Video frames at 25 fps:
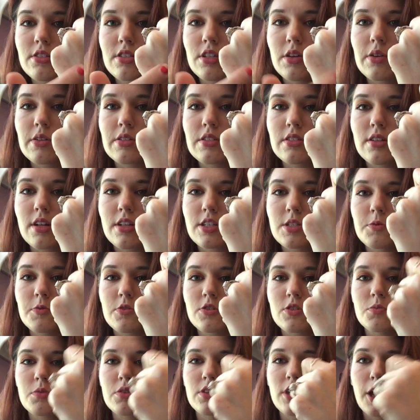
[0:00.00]
so it's not
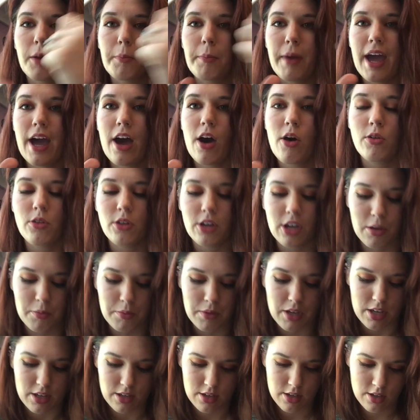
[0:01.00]
supposed to be like, pow, look at
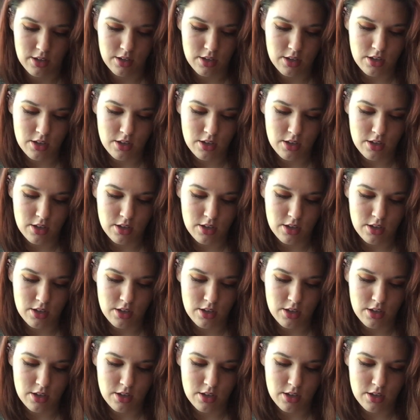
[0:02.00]
me.